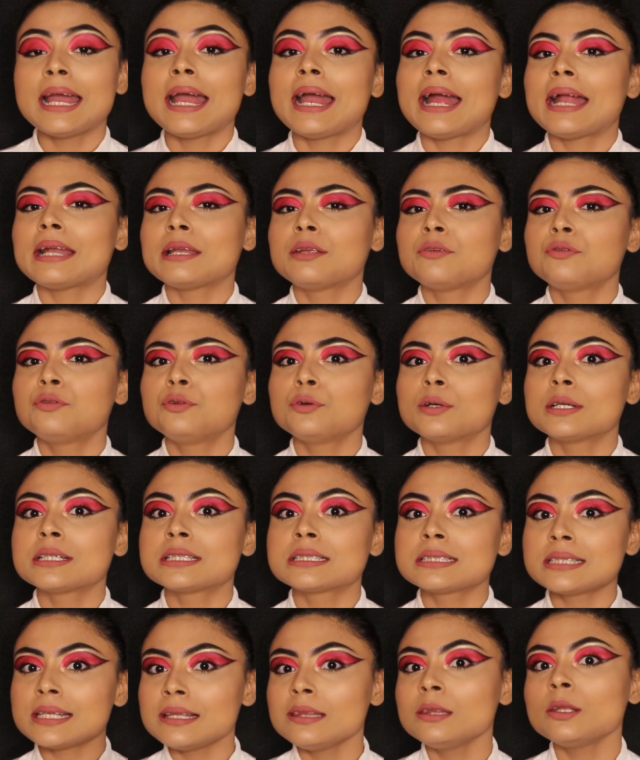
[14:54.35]
And if you are
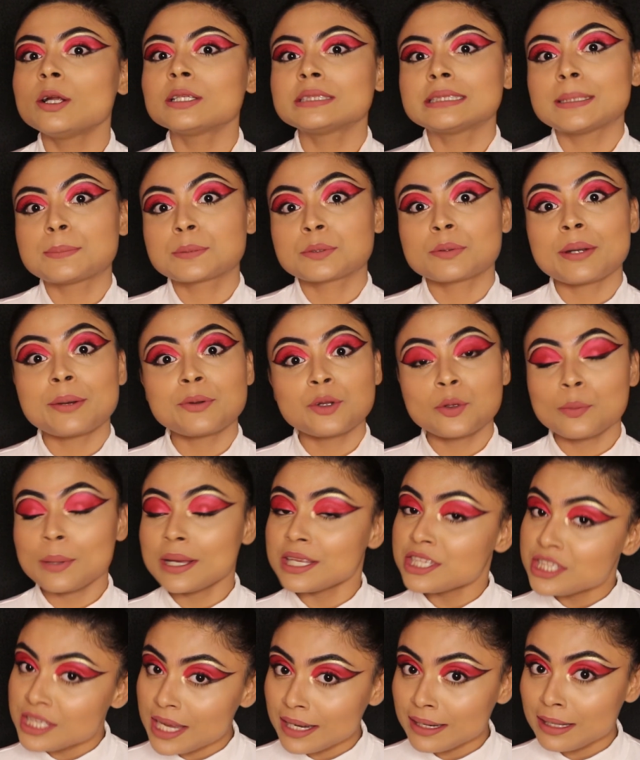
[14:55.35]
still not subscribed to my
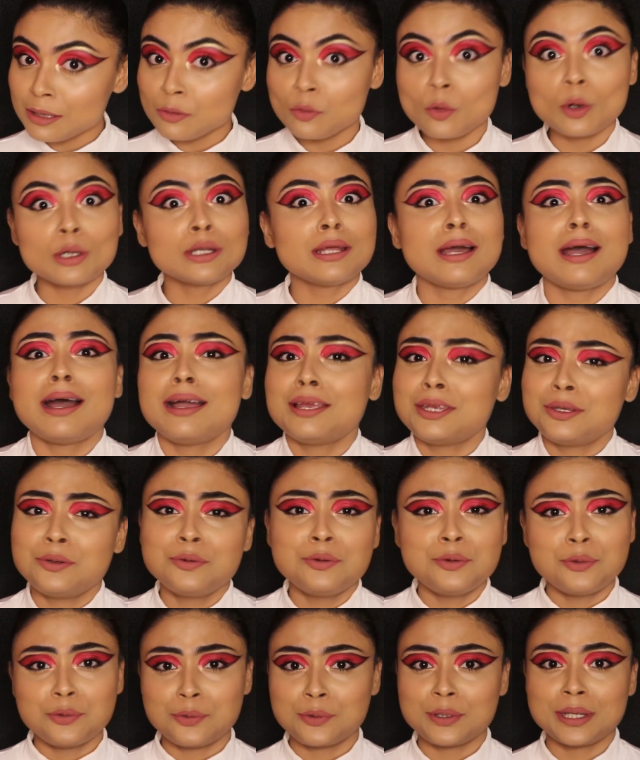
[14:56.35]
channel, what are
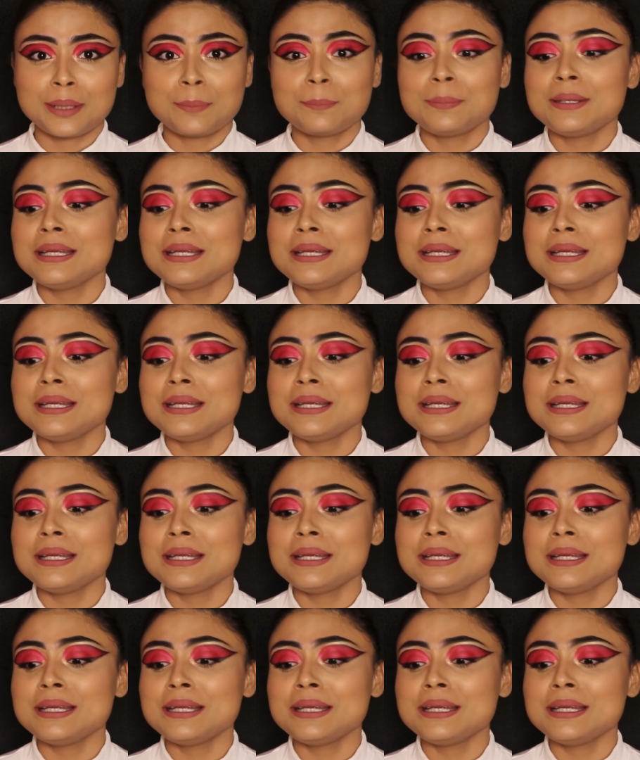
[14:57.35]
you doing?